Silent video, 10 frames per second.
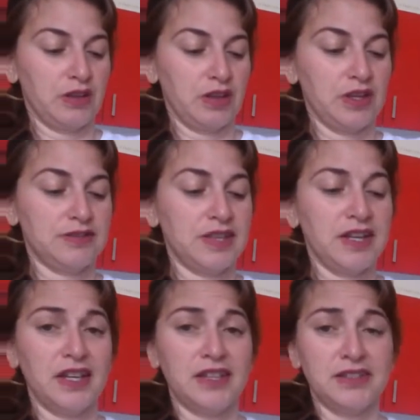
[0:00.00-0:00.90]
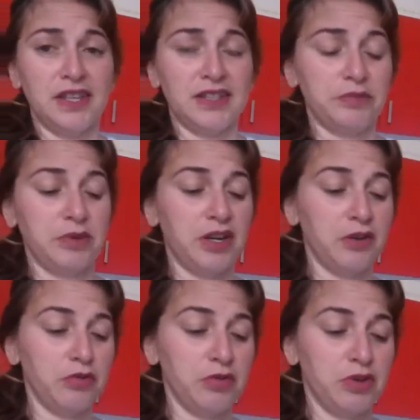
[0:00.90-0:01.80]
it, it tastes pretty
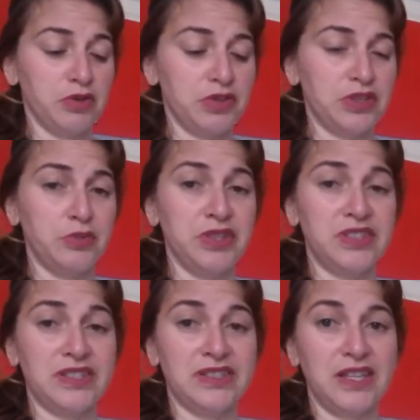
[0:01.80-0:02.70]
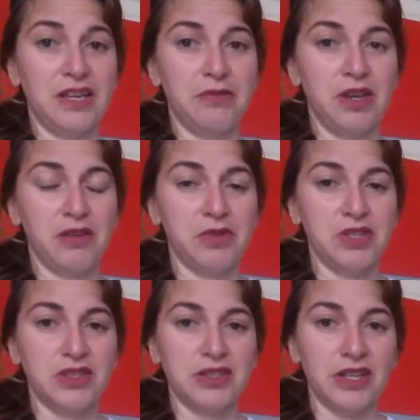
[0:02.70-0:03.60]
good because it's with stevia,
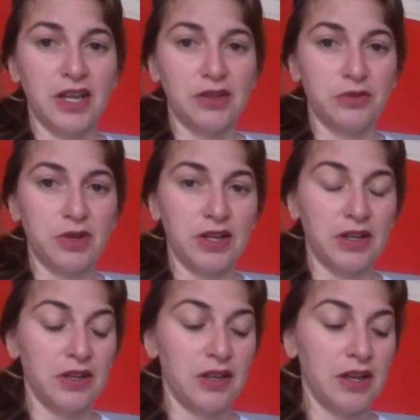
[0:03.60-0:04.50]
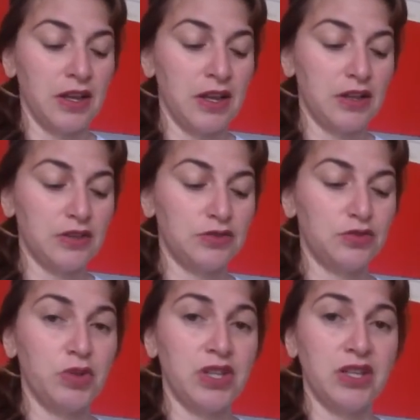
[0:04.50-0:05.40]
which is a natural
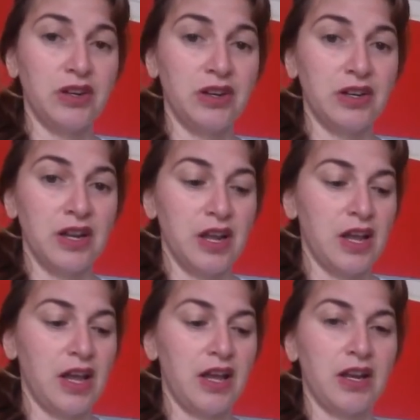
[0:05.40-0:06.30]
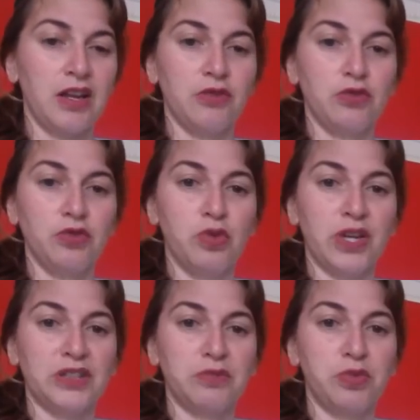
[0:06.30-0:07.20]
sweetener. And I do
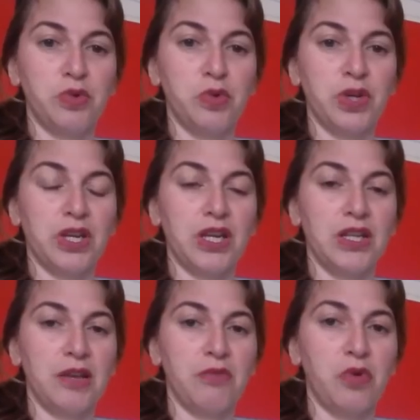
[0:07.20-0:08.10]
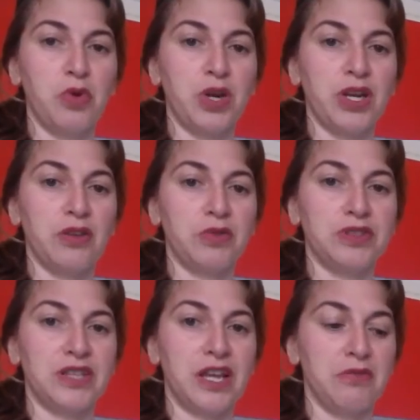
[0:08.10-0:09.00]
a spoon in the morning
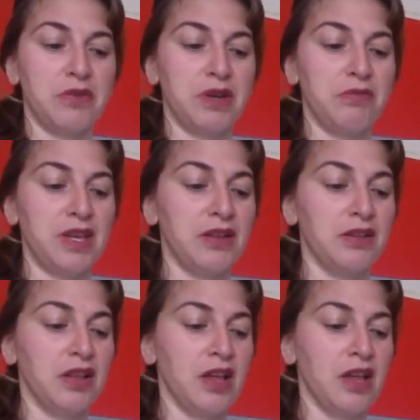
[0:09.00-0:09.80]
with every meal